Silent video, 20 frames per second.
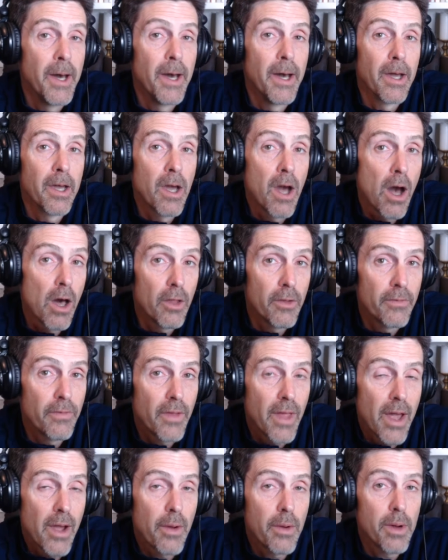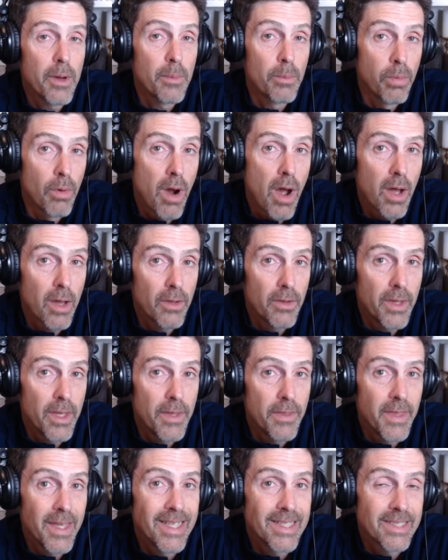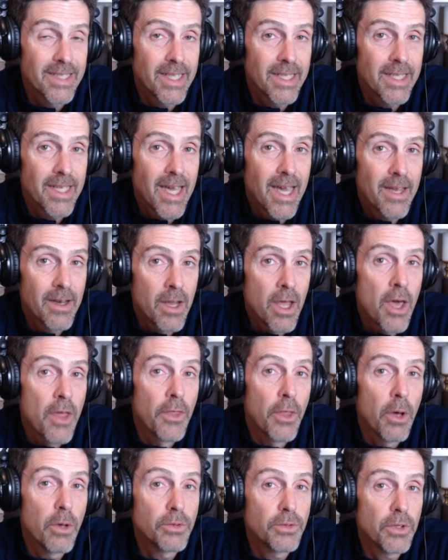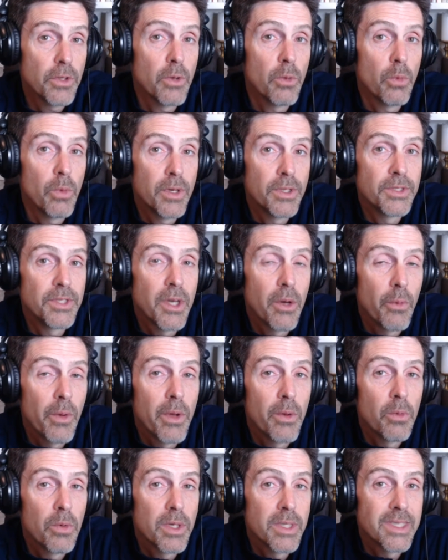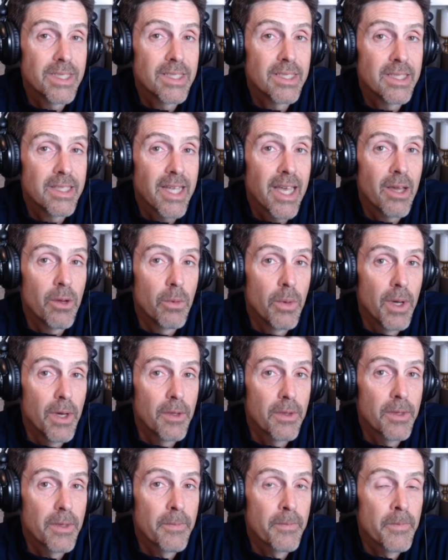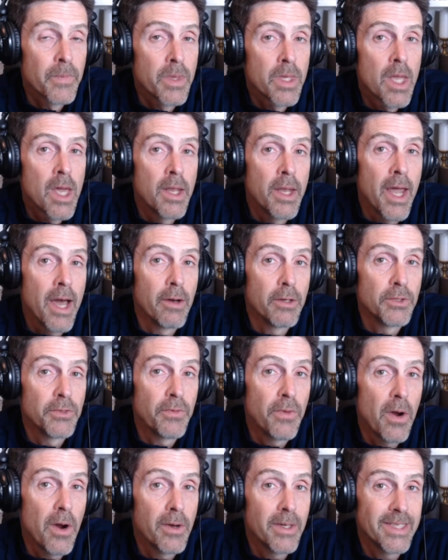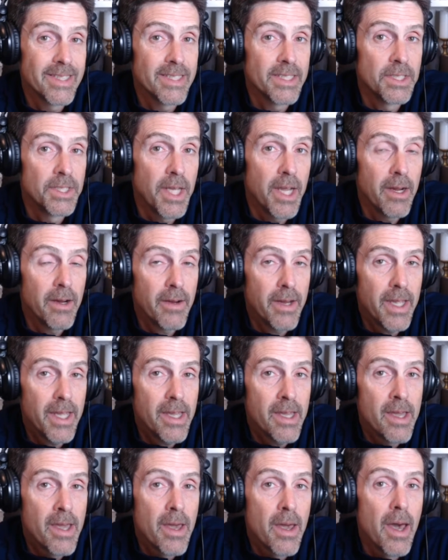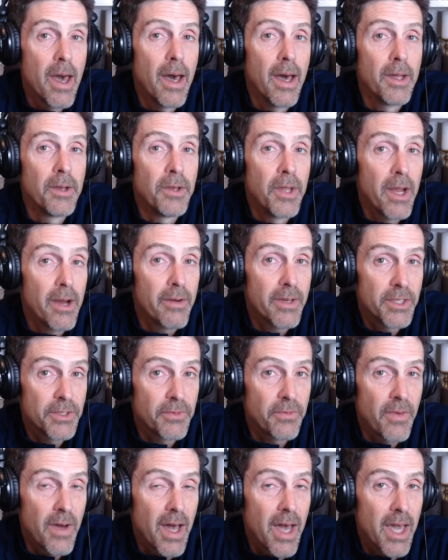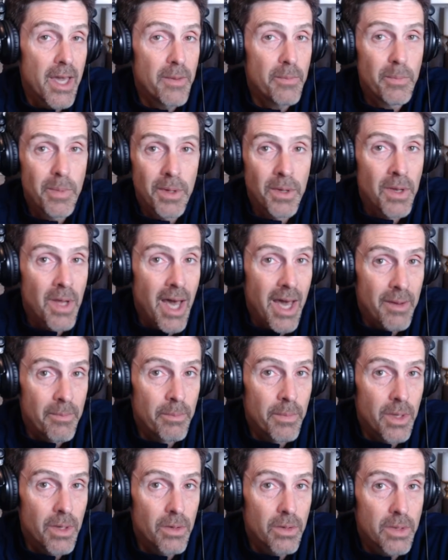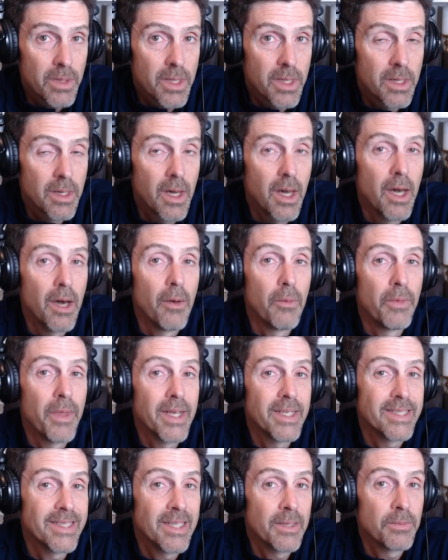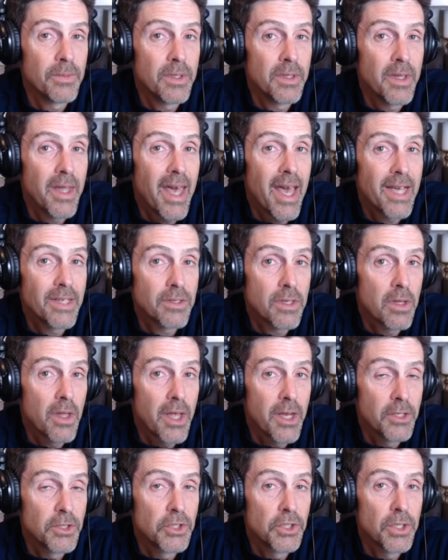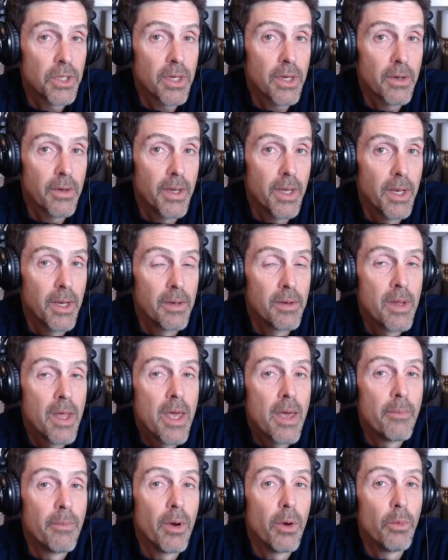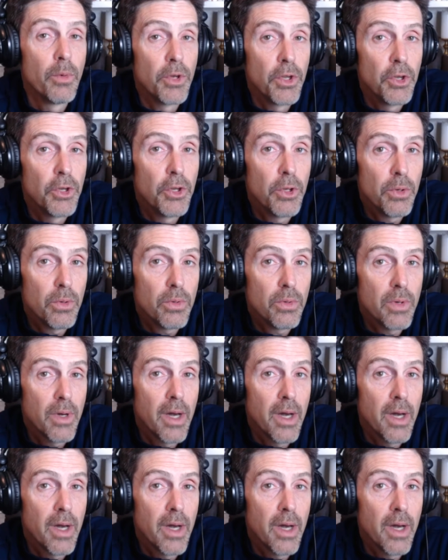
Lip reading: cauliflower, broccoli, things like that, those are the ones that we want to stay with. Now, as far as dairy, dairy's fine, but not milk. That's something that has a lot of sugar in it. But when you do